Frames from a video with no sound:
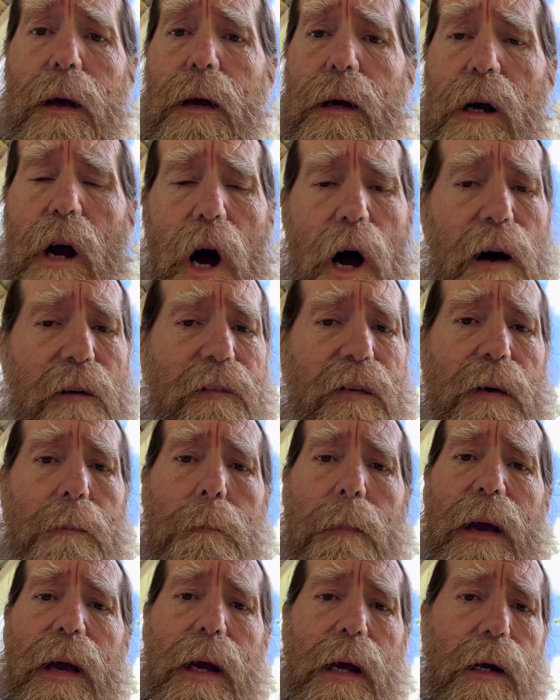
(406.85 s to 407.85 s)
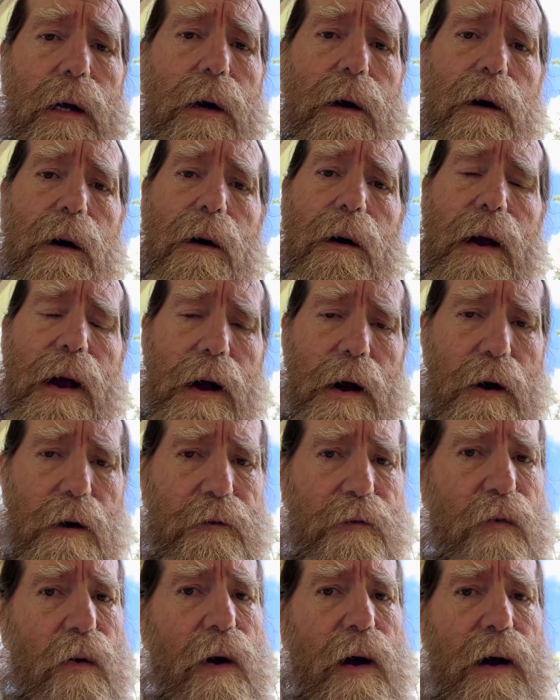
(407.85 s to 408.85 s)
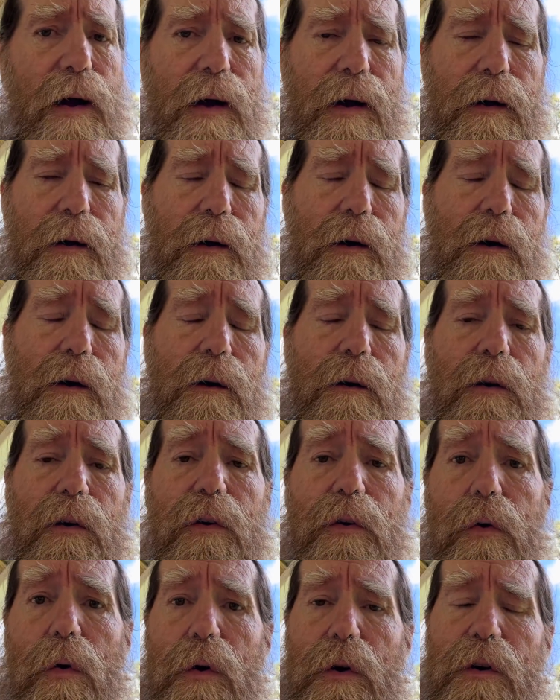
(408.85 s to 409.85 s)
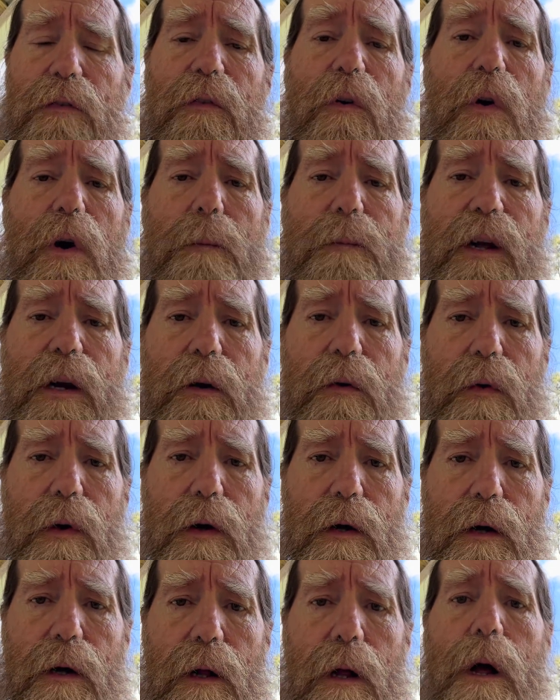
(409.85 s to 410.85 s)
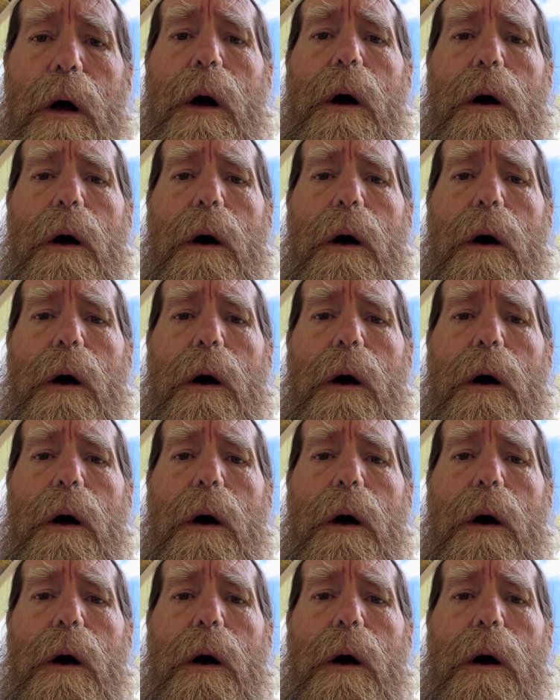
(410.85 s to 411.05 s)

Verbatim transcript: coffee maker, air fryer, George Foreman grill,